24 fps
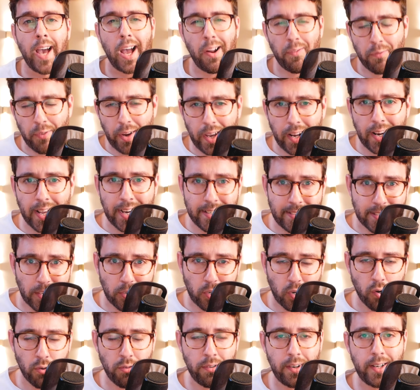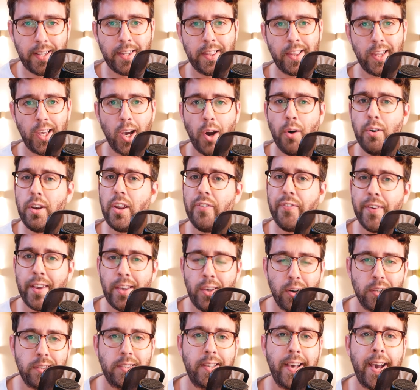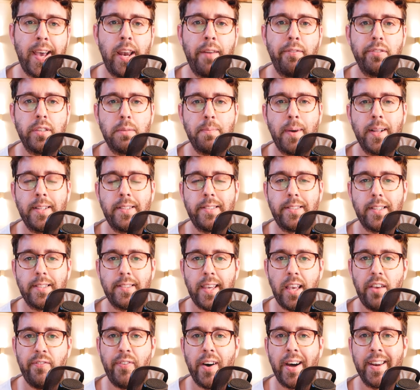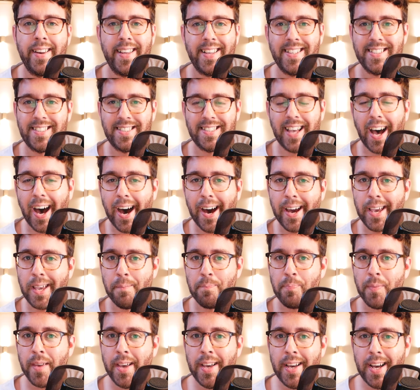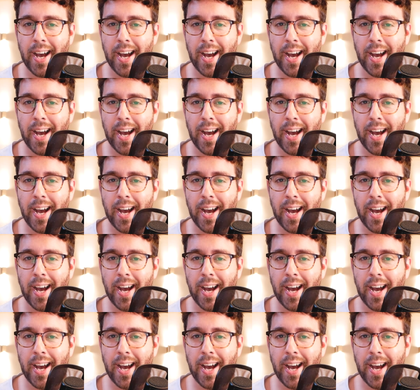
and realize that currently the only thing you're scared scared of as a Manchester City fan is time,